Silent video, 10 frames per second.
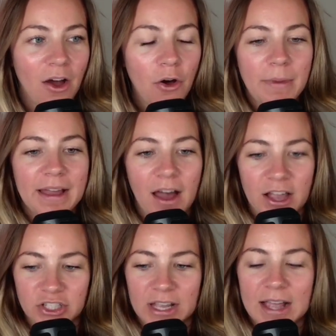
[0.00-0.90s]
oh my
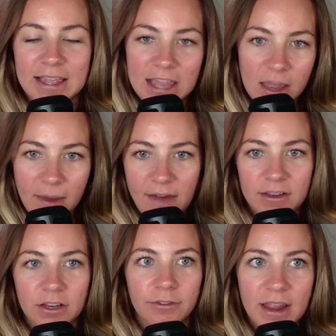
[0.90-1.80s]
gosh, like I keep
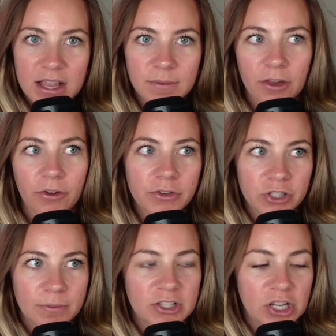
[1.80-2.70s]
having to raise my
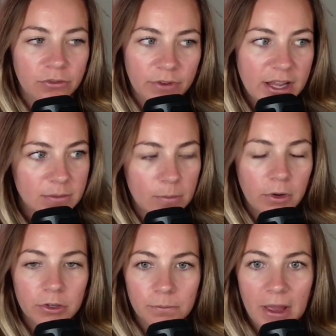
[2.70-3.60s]
grocery budget and raise
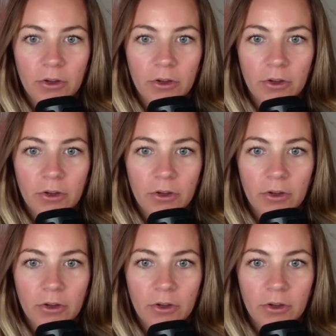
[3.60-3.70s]
my